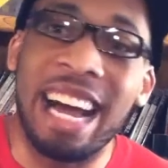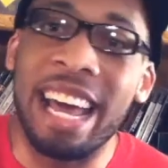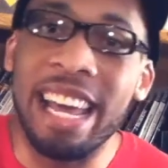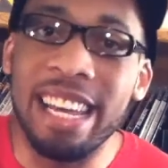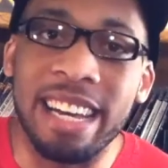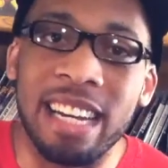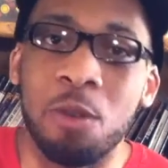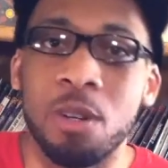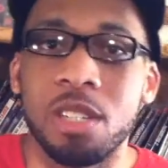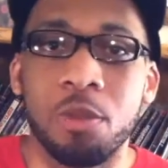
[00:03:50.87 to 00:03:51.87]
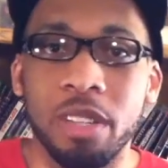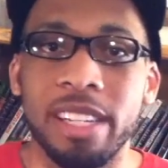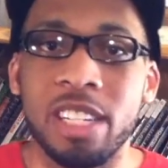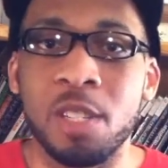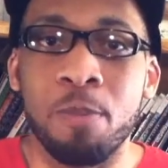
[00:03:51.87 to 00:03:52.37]
got hate, and I wasn't
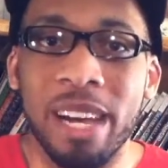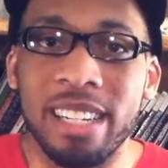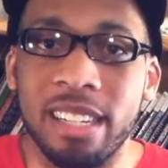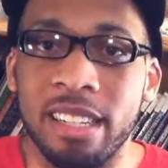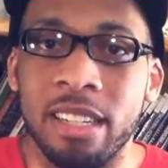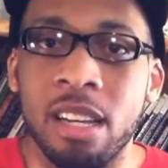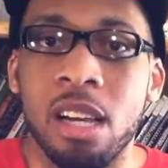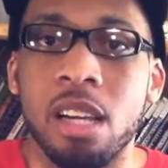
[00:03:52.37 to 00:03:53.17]
really expecting it.